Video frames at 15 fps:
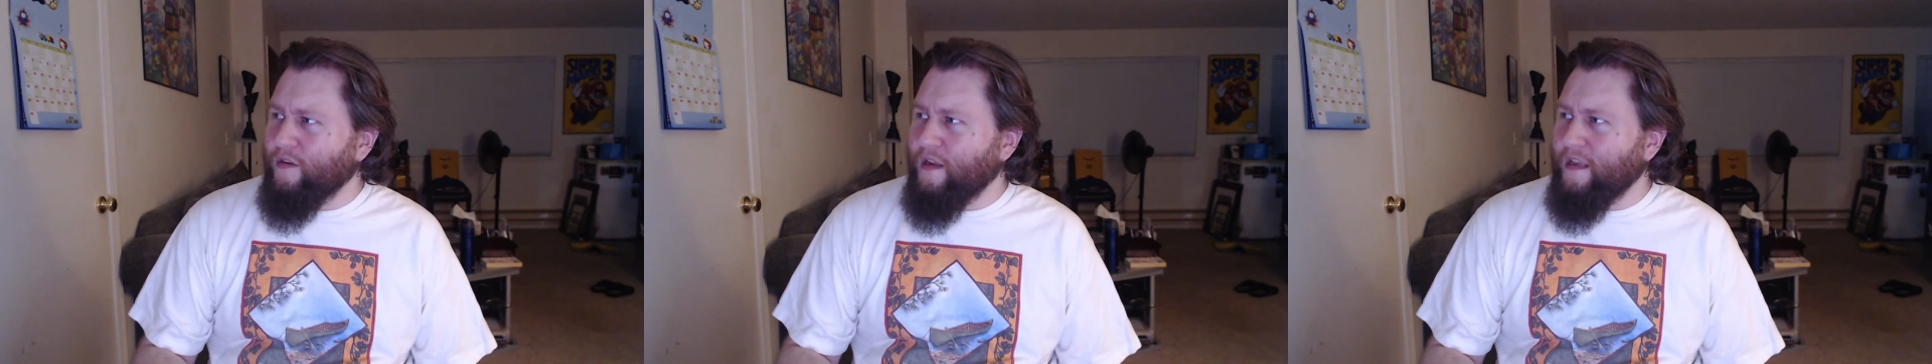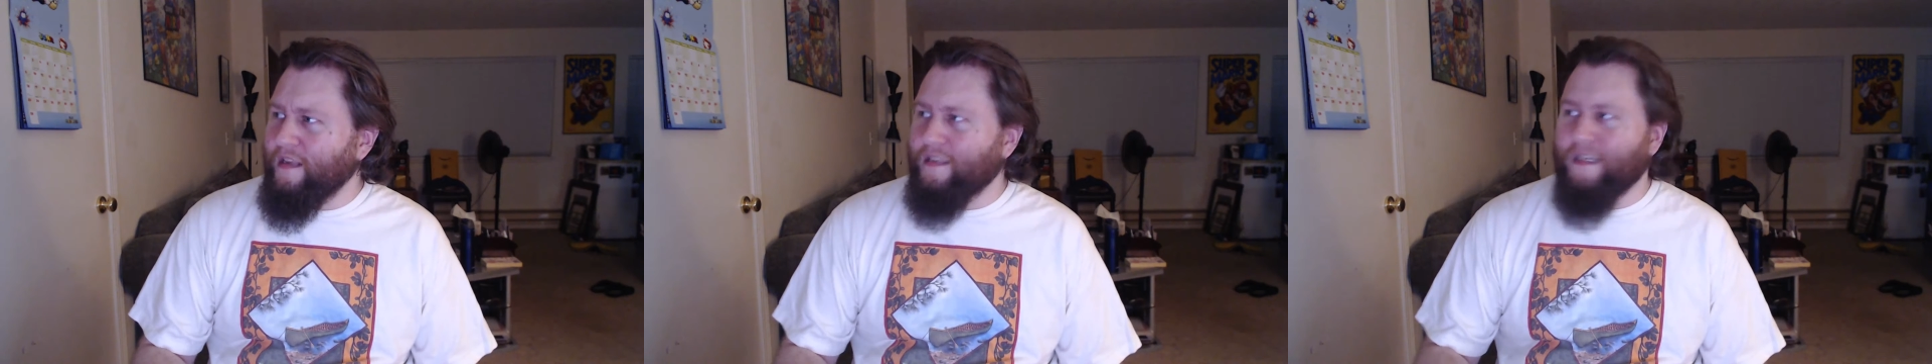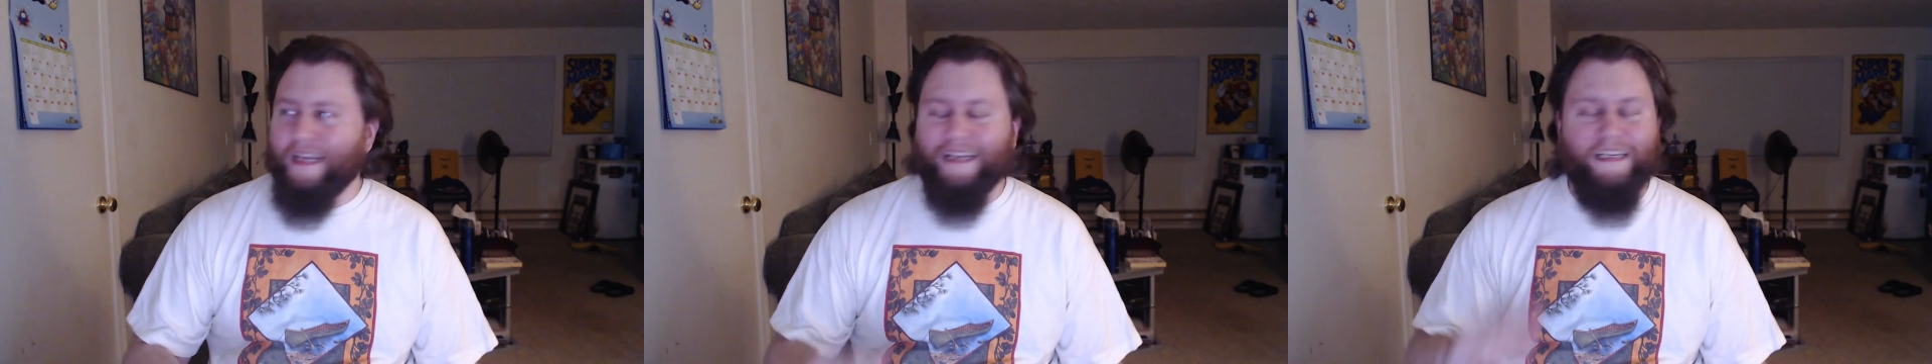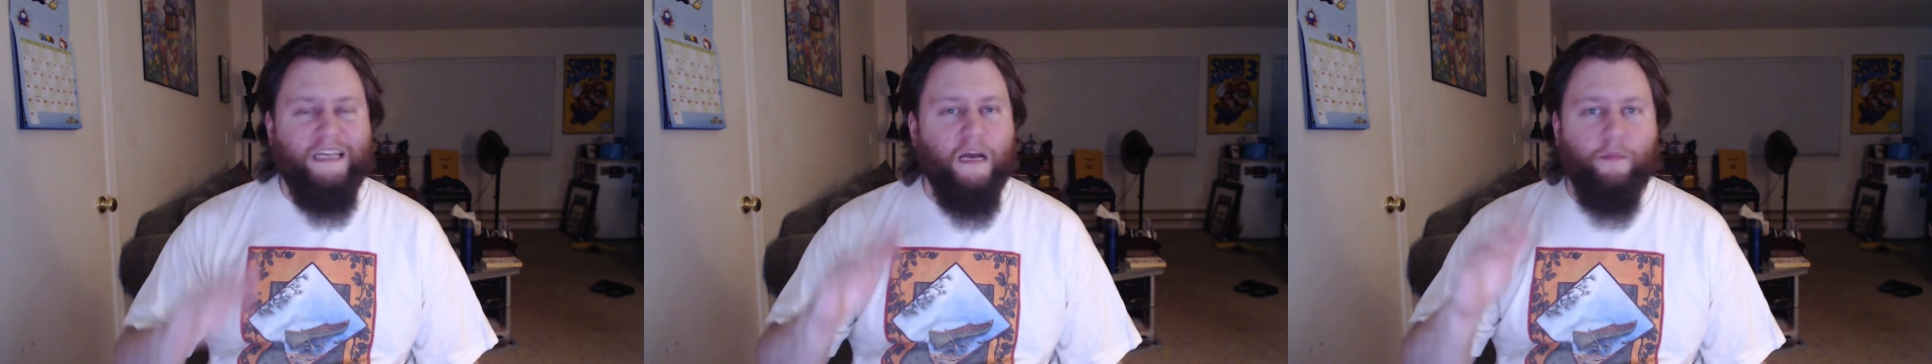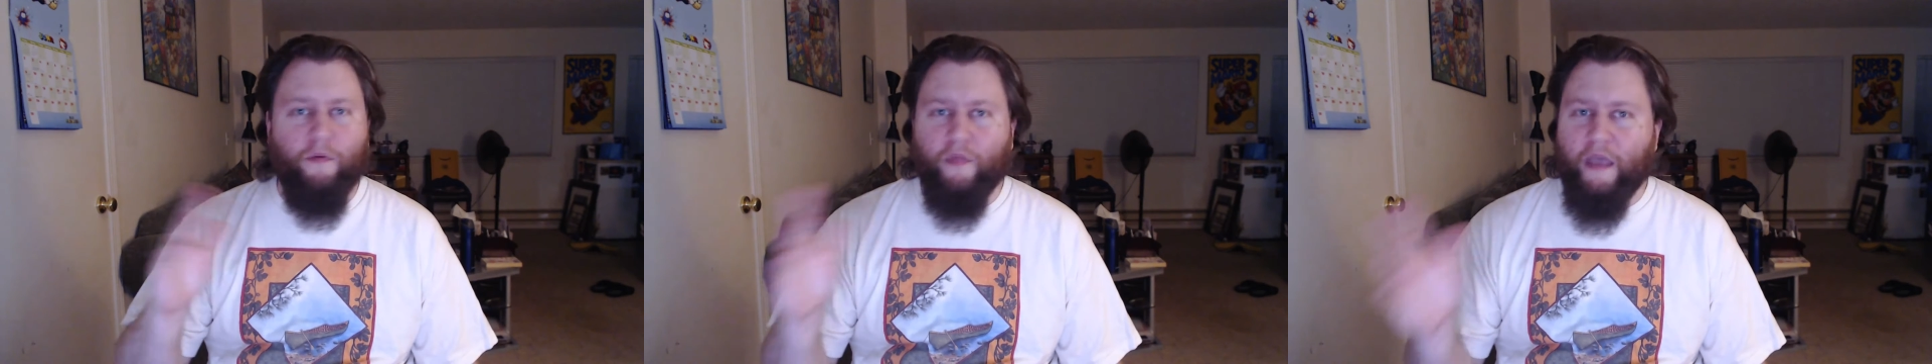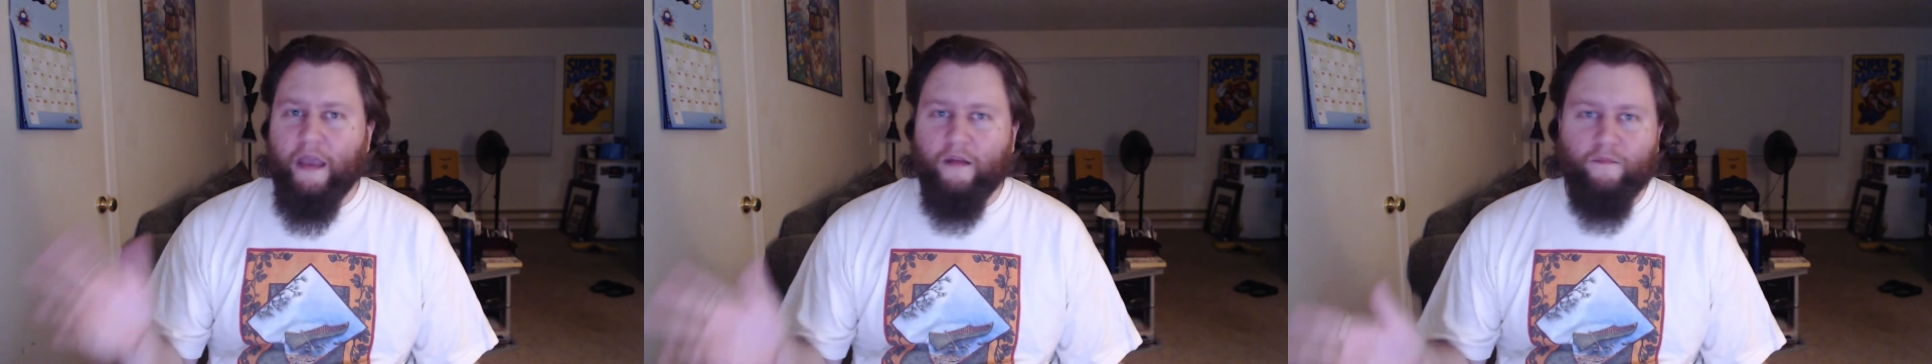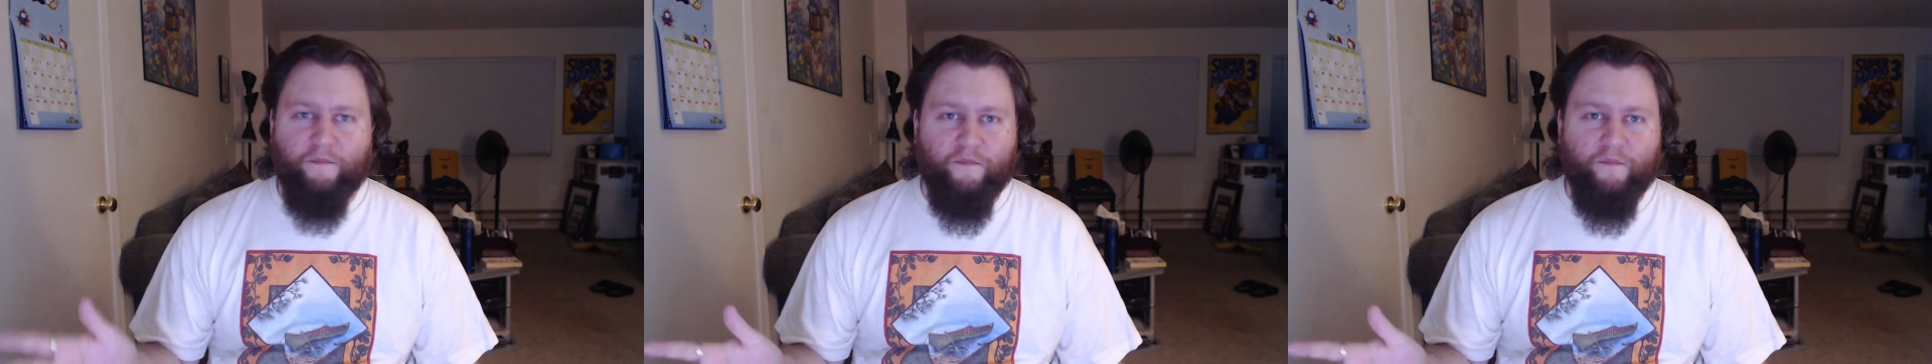is like double that,